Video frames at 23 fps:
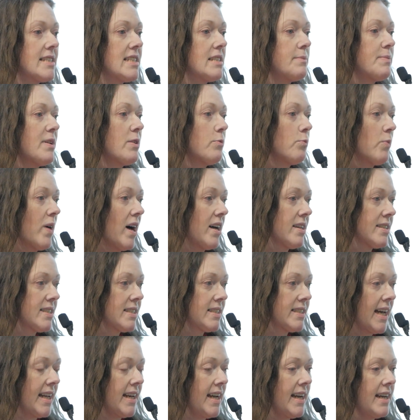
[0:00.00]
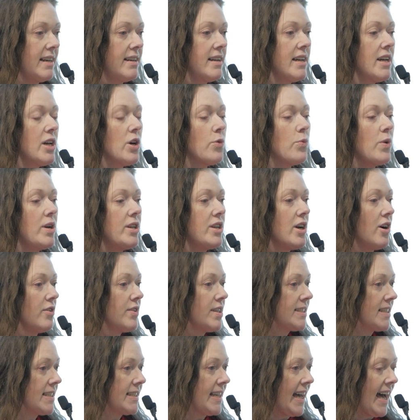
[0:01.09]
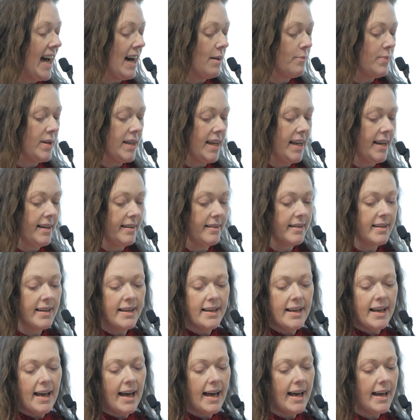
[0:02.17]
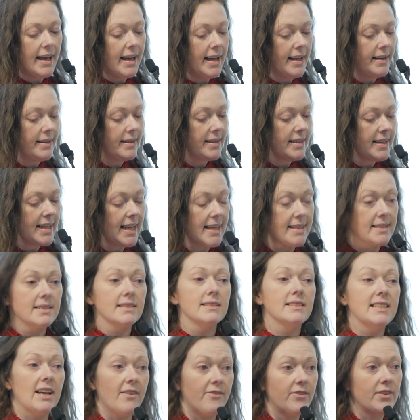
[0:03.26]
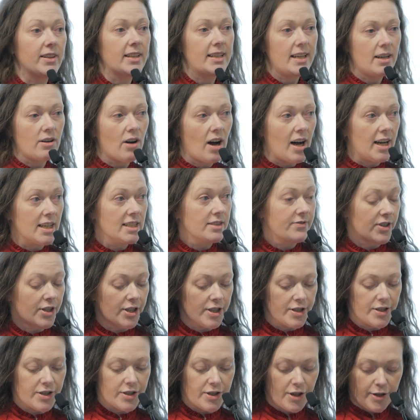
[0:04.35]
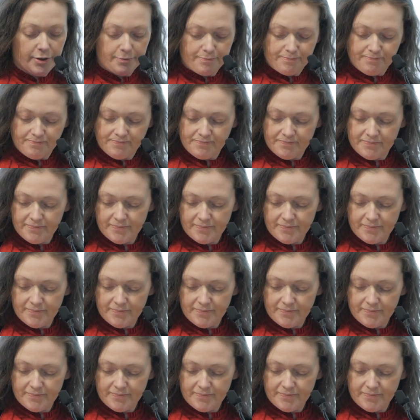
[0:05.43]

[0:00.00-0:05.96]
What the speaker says: This has been well studied. We know this is happening, and it's definitely cause for concern.